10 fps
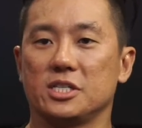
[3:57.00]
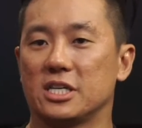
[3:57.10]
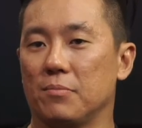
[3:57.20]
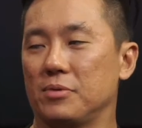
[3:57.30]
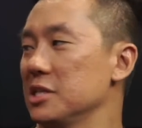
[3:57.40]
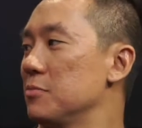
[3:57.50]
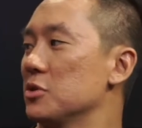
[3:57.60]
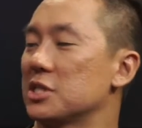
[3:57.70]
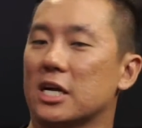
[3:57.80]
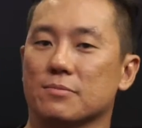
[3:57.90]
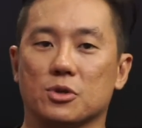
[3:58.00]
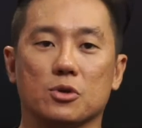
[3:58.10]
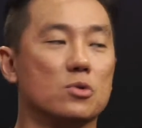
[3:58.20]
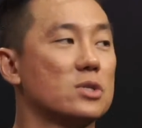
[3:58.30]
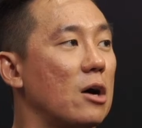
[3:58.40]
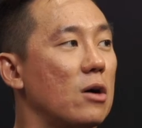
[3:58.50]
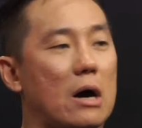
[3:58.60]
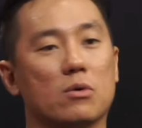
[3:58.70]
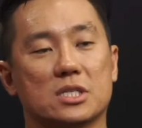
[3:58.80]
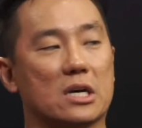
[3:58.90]
companies, more startups to use
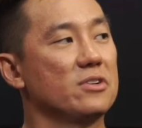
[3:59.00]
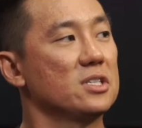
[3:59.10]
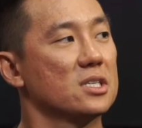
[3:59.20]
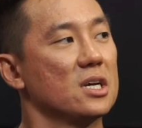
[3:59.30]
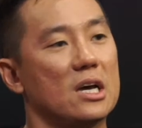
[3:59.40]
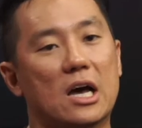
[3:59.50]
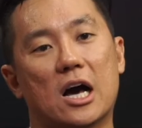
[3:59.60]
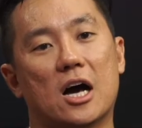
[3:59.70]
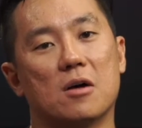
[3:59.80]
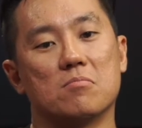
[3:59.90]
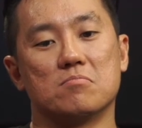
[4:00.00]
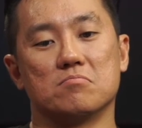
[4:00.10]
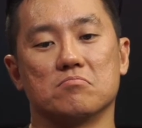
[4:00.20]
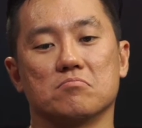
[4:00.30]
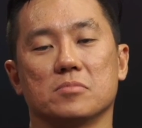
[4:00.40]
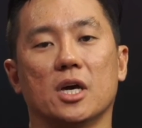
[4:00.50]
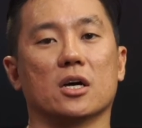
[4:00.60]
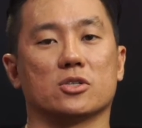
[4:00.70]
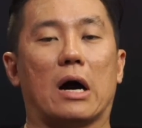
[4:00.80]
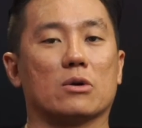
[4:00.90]
our service.
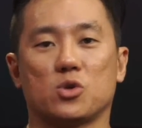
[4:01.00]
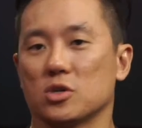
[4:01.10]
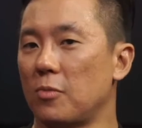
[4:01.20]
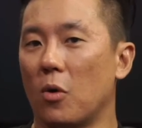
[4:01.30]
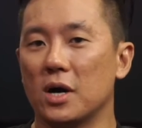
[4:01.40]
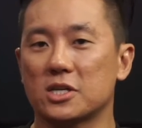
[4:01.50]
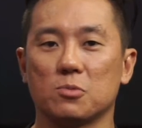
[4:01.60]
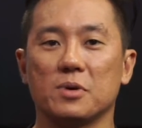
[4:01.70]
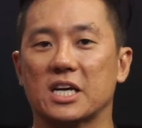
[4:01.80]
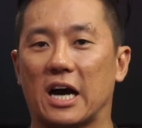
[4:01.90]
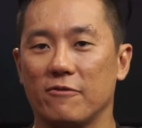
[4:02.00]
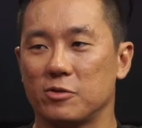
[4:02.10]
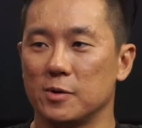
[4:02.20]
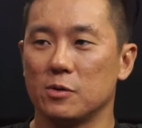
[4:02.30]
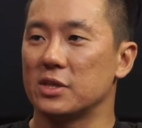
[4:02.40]
To outsource more work, to be comfortable with